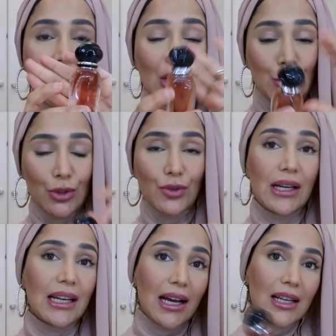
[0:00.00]
It looks
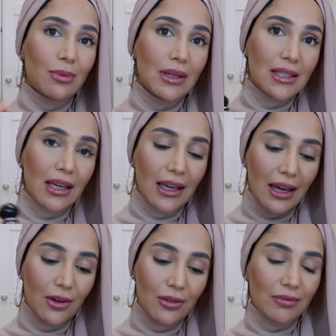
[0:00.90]
really nice when you take it
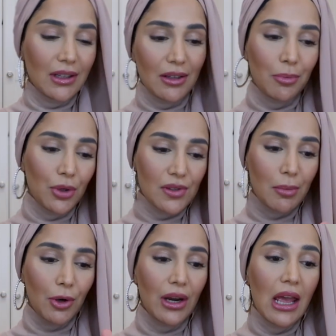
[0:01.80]
out and you put
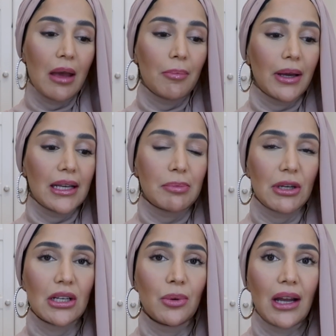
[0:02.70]
some on. But
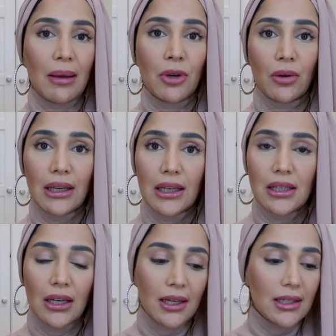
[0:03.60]
especially when I'm going
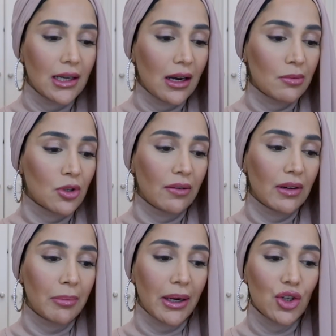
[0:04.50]
into London and I'm
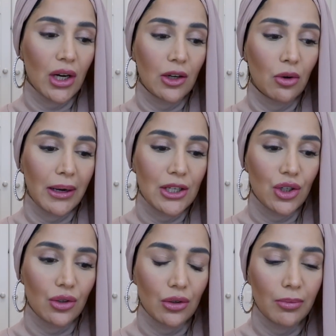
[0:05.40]
traveling by train or by
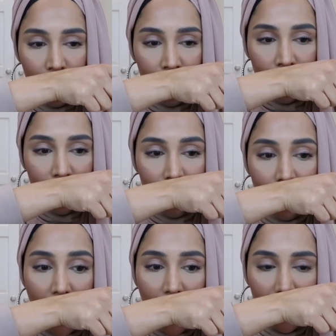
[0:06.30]
tube,
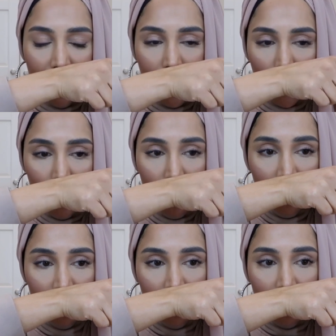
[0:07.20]
IMO,
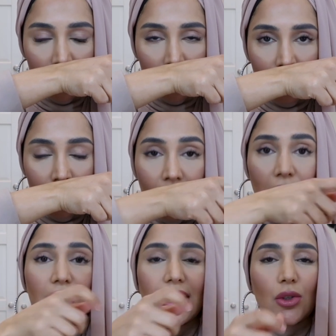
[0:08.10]

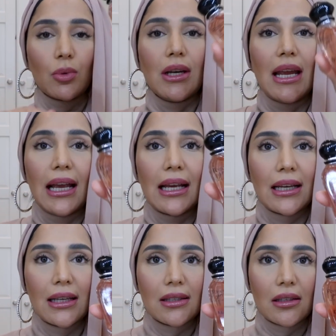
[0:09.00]
this one
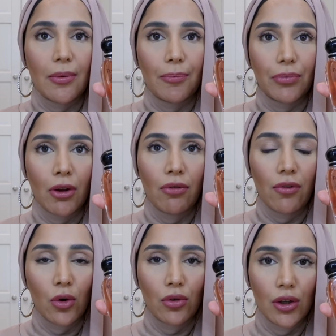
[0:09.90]
is
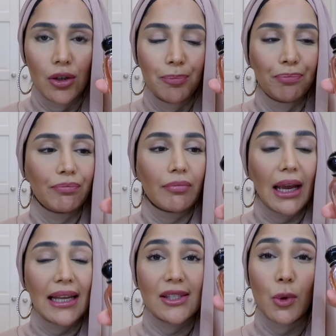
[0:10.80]
floral.
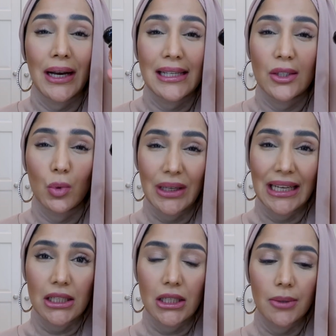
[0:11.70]
It's quite
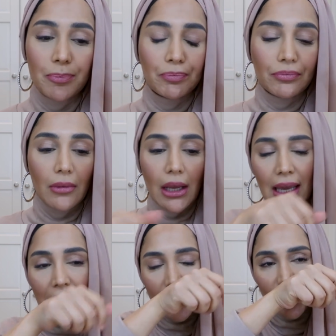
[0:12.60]
sweet.
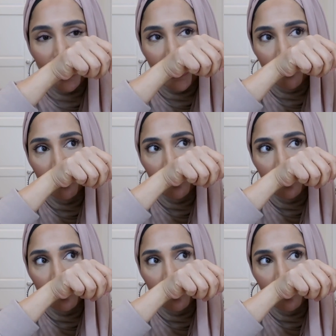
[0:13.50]
It actually